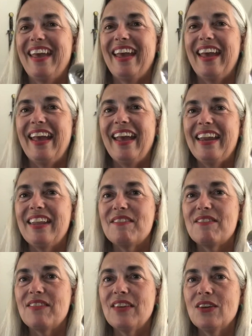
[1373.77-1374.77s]
and it
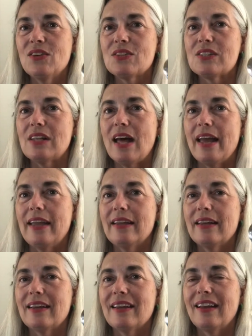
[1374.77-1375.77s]
feels
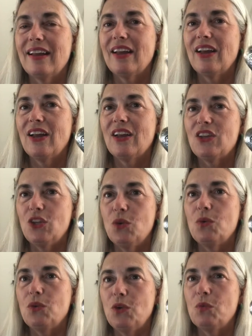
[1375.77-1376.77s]
like
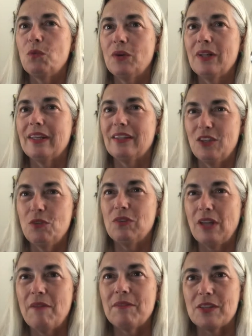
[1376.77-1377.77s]
you
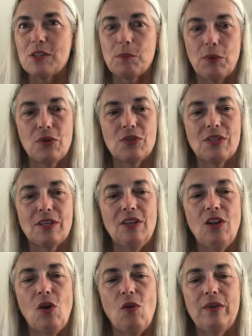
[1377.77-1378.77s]
love this person.
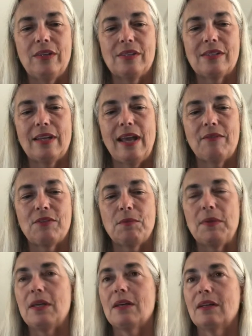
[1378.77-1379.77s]
It doesn't have to
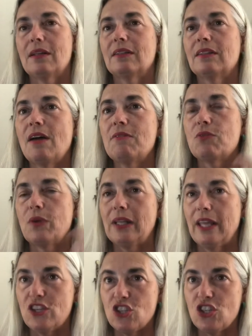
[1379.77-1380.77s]
be a love
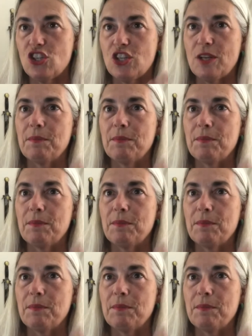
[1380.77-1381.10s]
relationship,